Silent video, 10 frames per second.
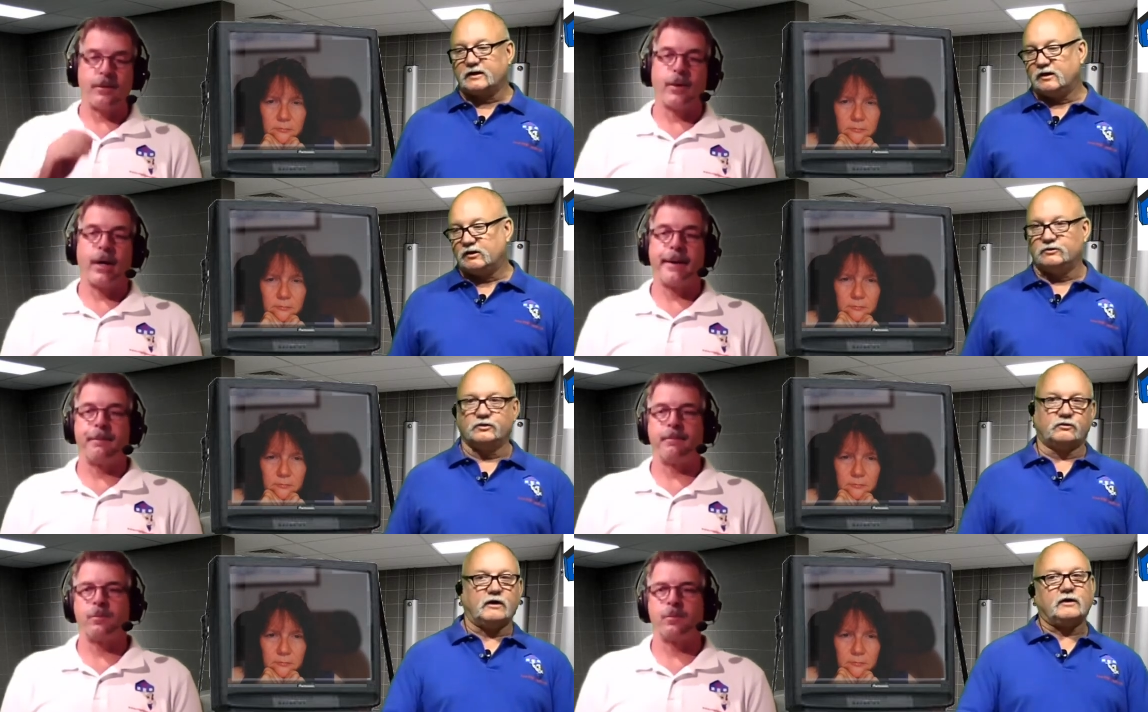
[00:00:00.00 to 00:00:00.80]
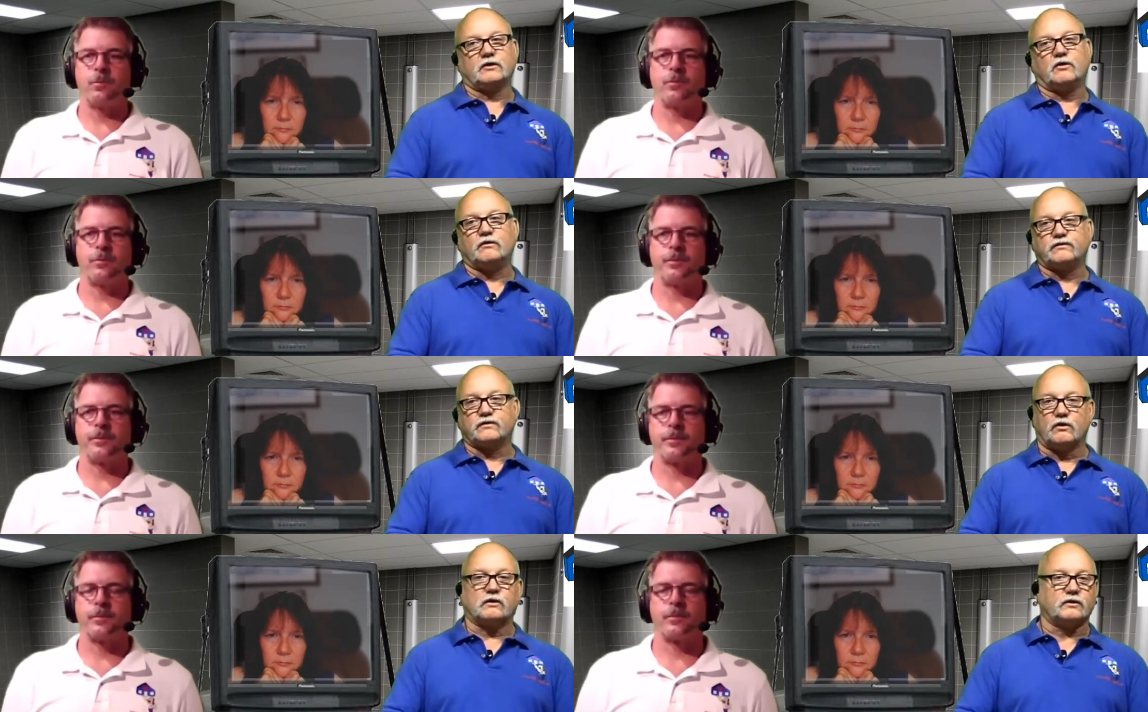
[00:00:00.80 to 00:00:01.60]
Speaker 1: You're not right. going to go do, grout the
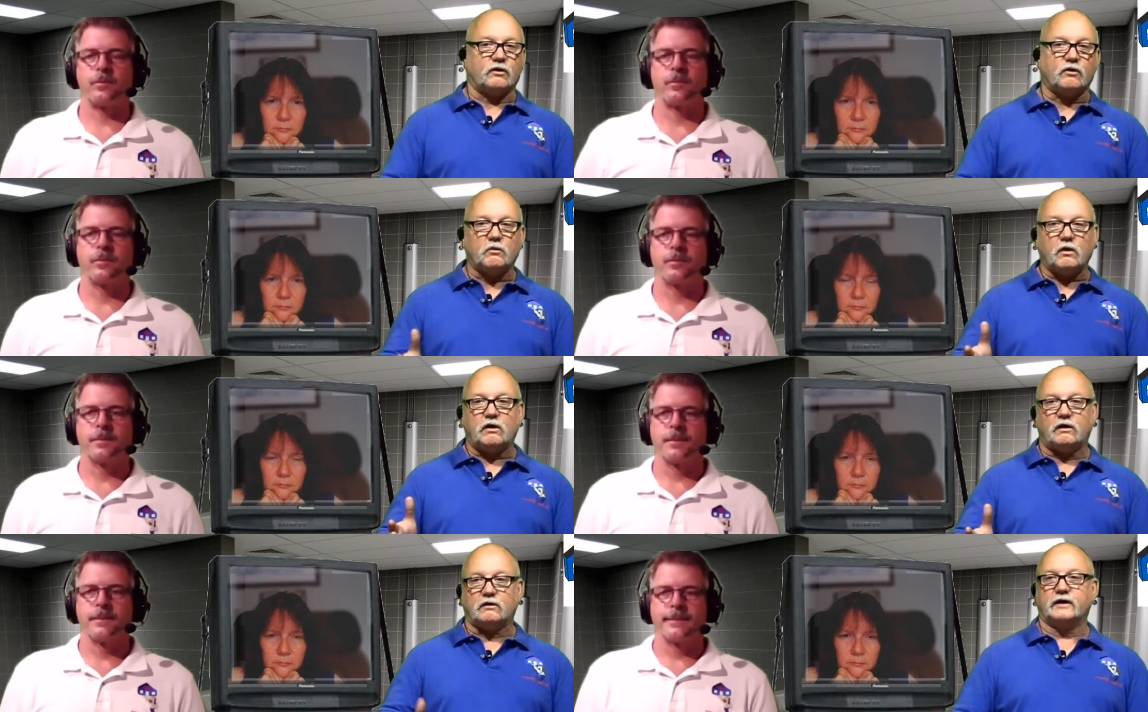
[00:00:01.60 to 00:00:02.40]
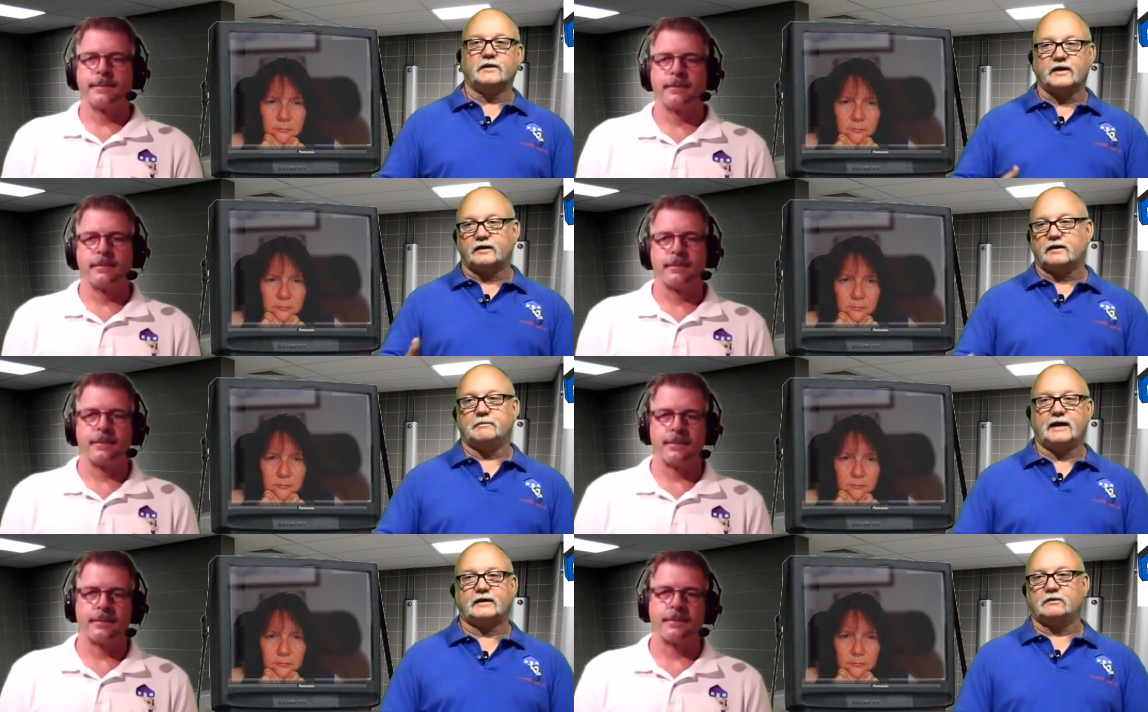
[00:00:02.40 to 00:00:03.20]
whole floor or the whole wall and
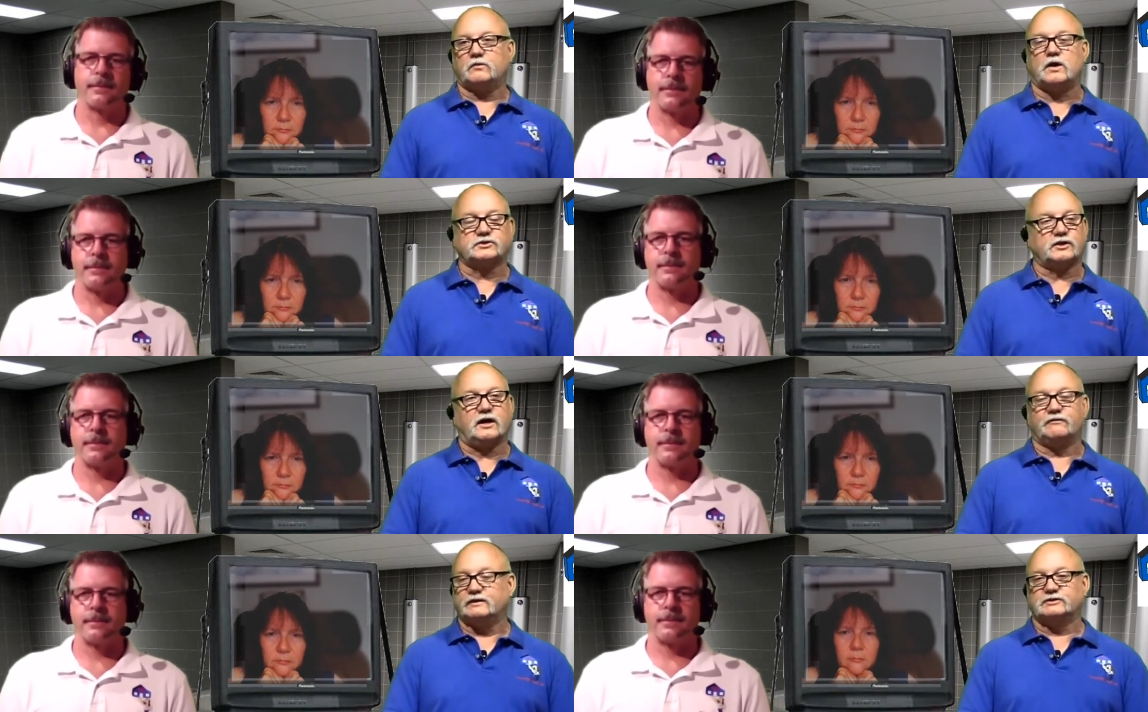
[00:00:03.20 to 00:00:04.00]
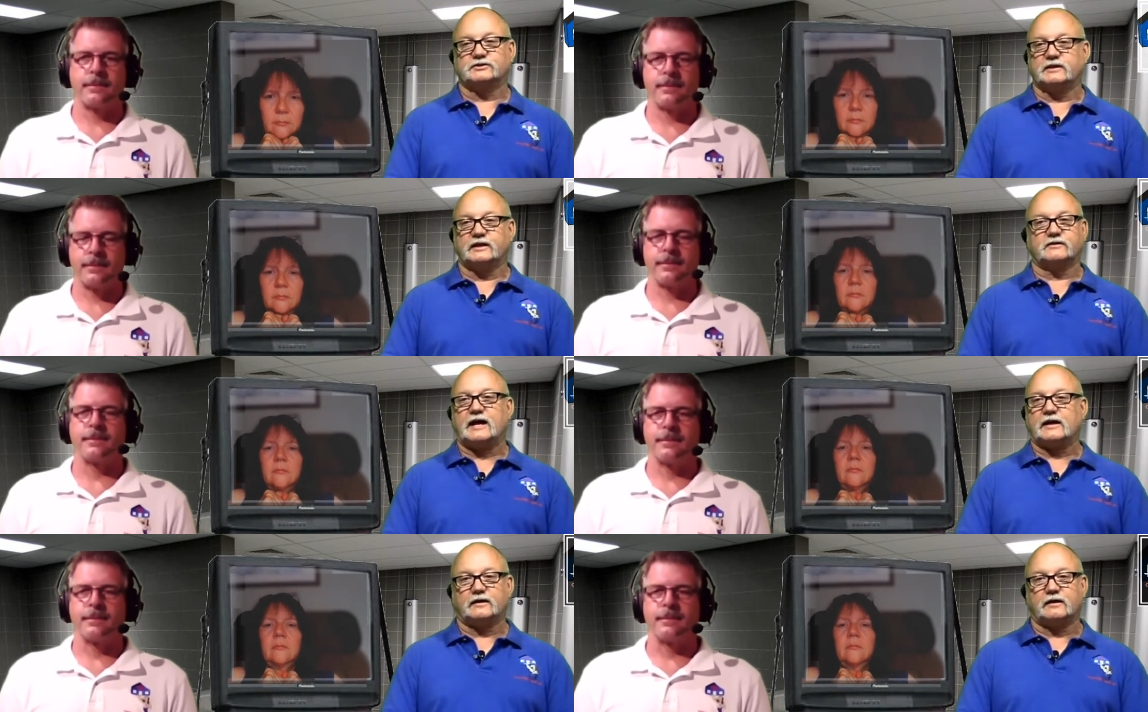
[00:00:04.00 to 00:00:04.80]
then come back and wash it off. It's
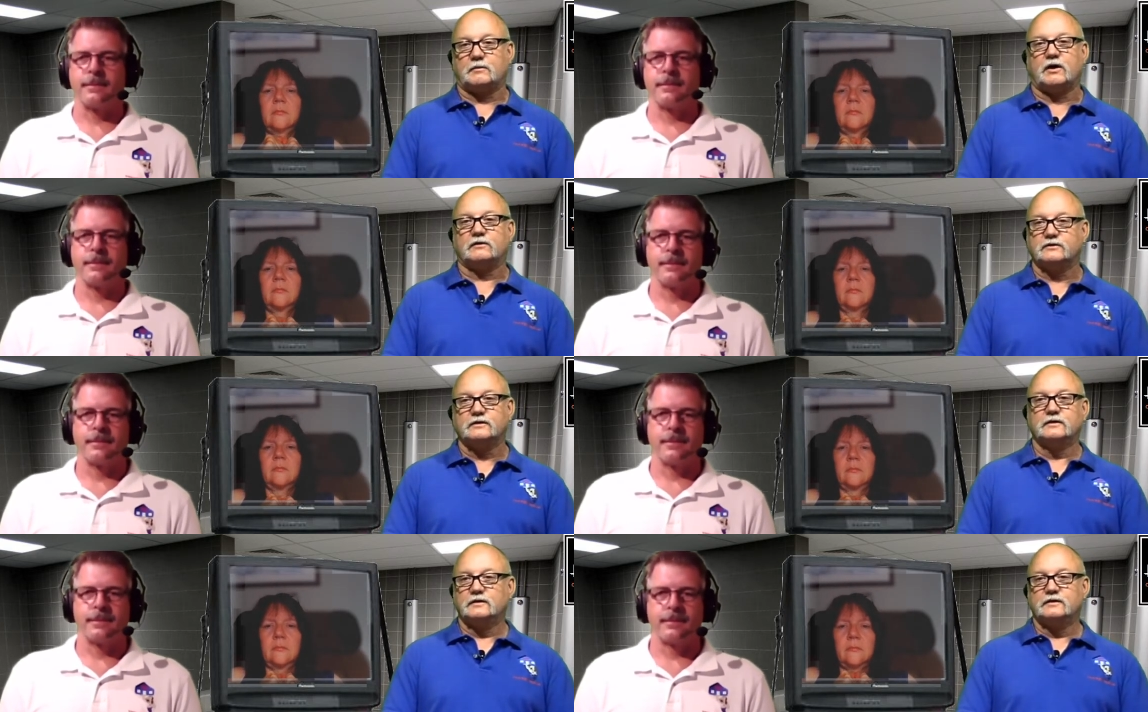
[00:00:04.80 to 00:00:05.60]
just it's not going to come off.